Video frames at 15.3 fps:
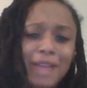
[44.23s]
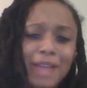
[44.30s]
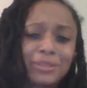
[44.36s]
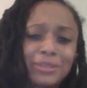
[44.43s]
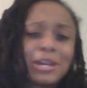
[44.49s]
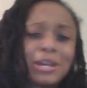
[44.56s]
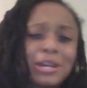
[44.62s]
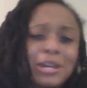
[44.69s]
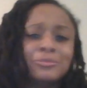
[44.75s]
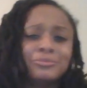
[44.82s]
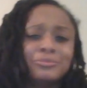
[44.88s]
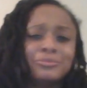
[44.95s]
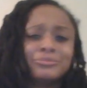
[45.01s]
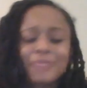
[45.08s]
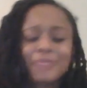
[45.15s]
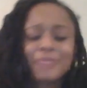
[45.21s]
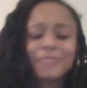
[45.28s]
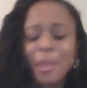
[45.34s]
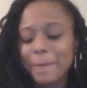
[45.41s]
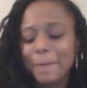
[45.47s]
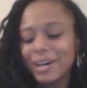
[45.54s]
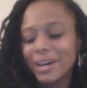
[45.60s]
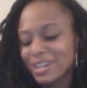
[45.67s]
I know.
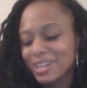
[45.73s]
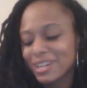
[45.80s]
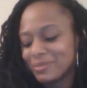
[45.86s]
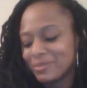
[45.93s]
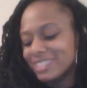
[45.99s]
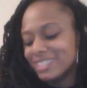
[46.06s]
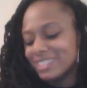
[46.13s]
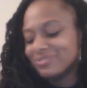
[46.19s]
But,